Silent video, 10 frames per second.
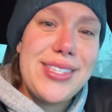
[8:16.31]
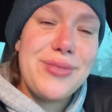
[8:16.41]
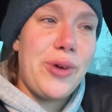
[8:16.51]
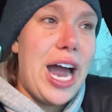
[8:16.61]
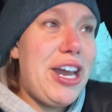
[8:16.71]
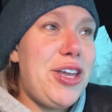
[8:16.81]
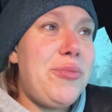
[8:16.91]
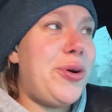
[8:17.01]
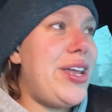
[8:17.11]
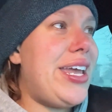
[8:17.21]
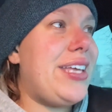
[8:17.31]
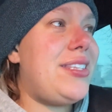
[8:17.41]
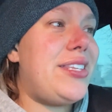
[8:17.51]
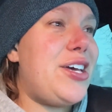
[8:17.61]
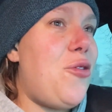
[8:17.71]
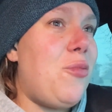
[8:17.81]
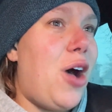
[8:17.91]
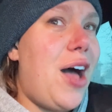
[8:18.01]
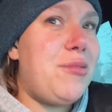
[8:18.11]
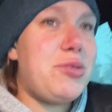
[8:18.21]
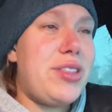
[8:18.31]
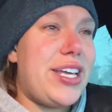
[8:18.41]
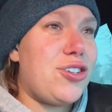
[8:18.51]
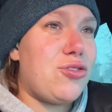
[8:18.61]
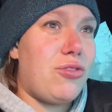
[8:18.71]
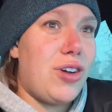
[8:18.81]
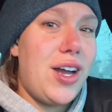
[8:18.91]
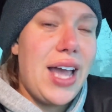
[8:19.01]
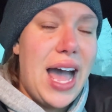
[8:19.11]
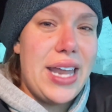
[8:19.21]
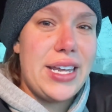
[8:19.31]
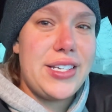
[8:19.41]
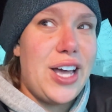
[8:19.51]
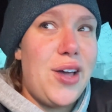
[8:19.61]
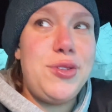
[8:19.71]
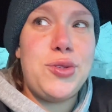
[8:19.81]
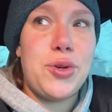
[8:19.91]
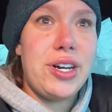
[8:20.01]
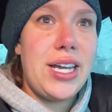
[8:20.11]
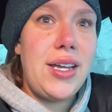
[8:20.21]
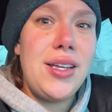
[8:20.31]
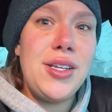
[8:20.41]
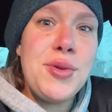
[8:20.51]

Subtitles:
Why are you putting single moms with like drug addicts? I'm sorry.